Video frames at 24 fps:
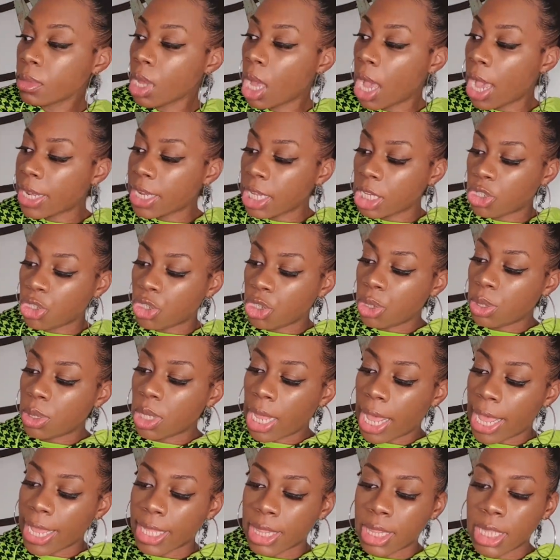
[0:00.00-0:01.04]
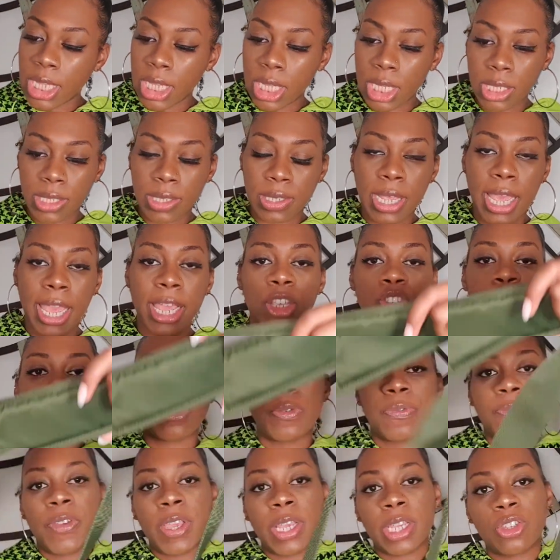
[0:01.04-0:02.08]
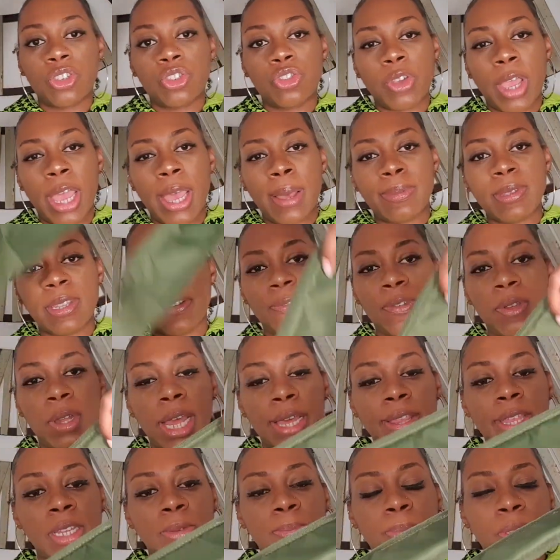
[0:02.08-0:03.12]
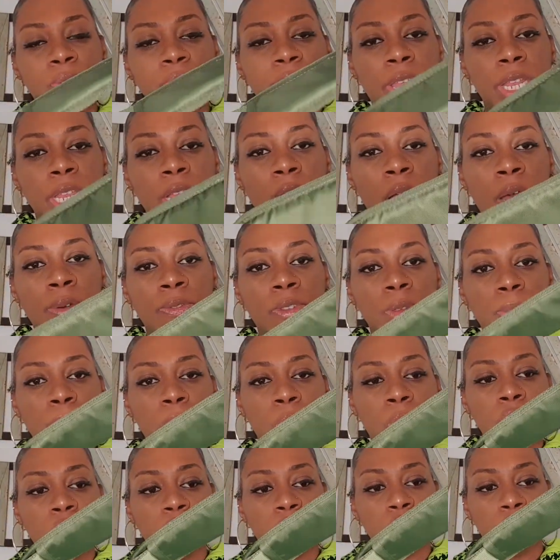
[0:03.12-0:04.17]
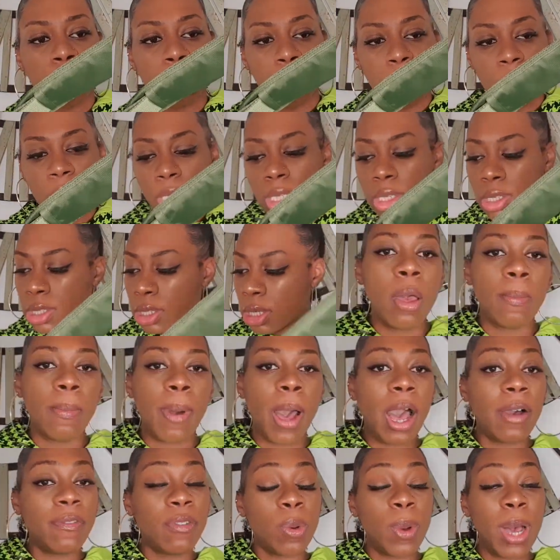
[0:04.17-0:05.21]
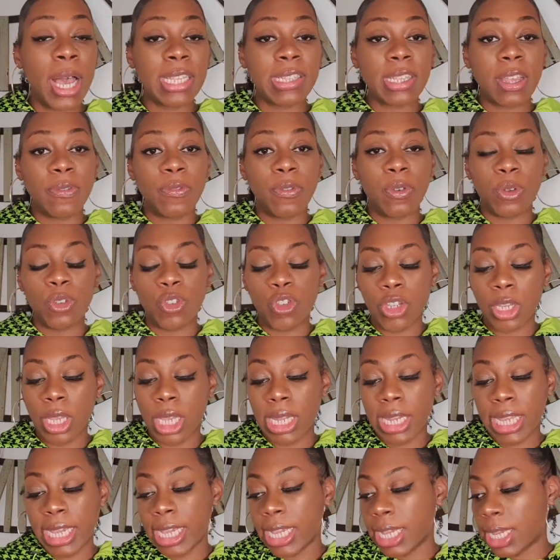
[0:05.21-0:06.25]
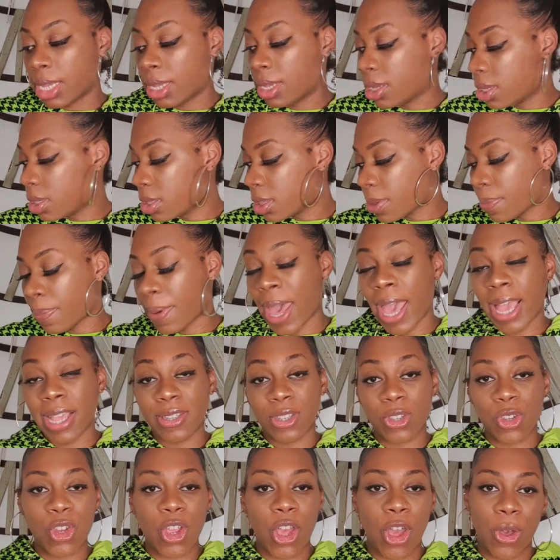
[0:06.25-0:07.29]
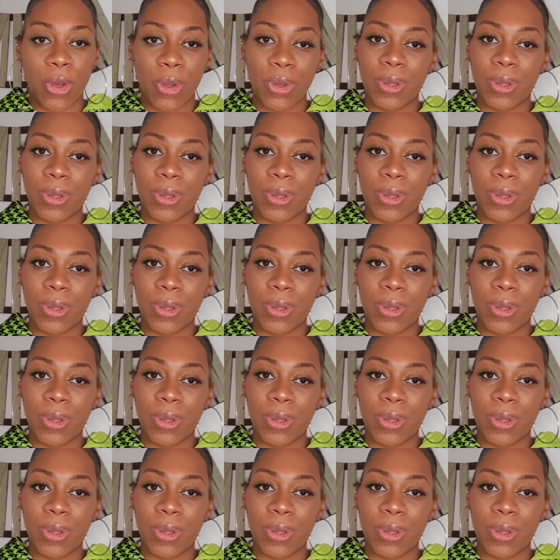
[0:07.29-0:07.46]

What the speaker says: And I do like these extra thick straps. I feel like they'd be really comfortable on your shoulders. But otherwise, unfortunately, the bags are no.